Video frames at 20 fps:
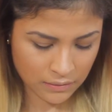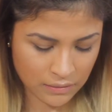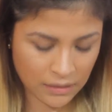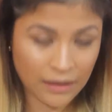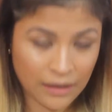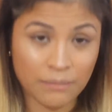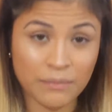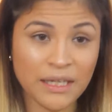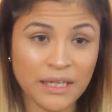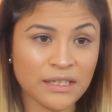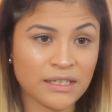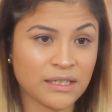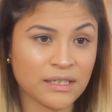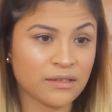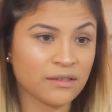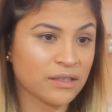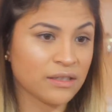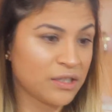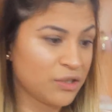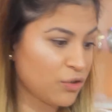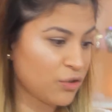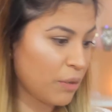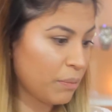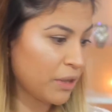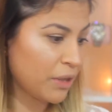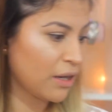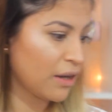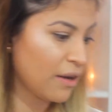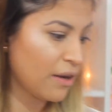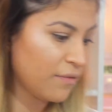I'm like seriously
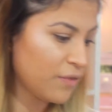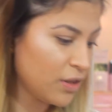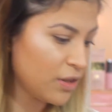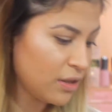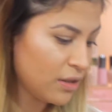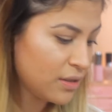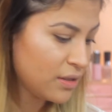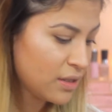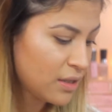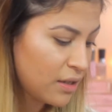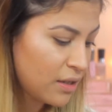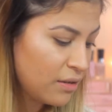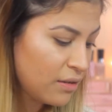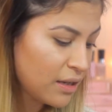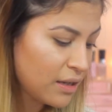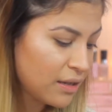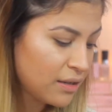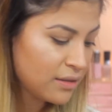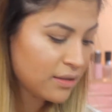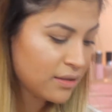dropping everything today, you guys.